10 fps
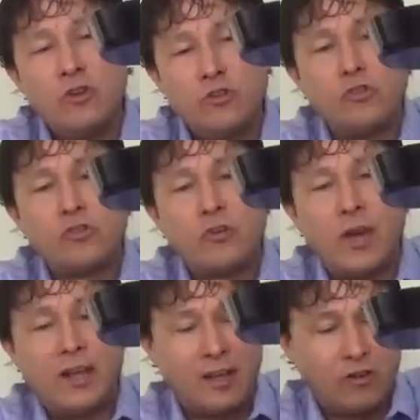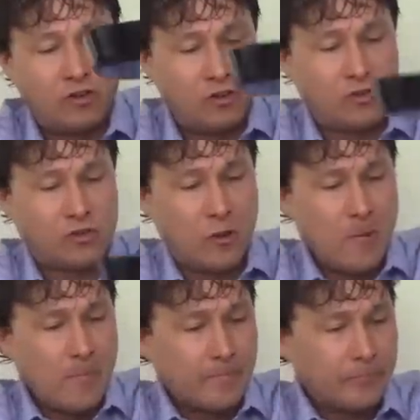juicer and get juiced.
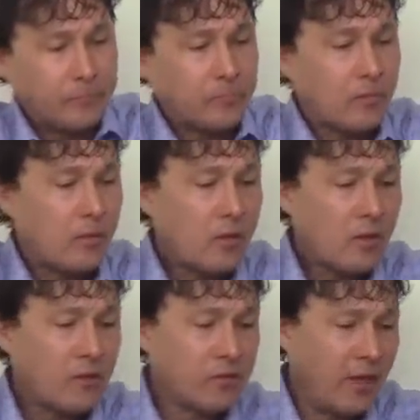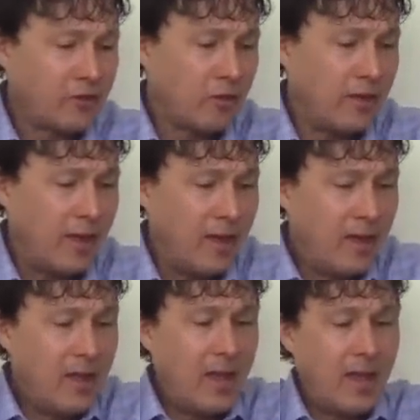So that's on the
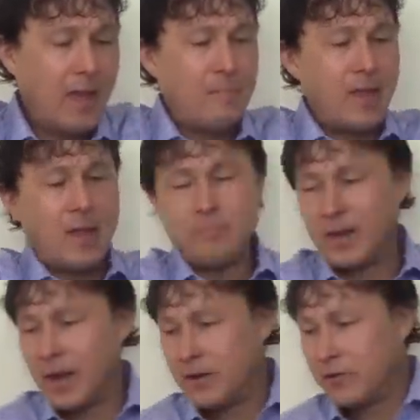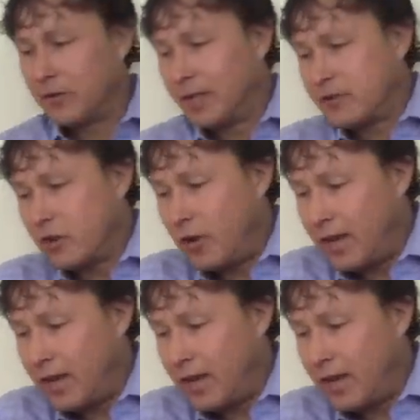M M nine hundred. Let's go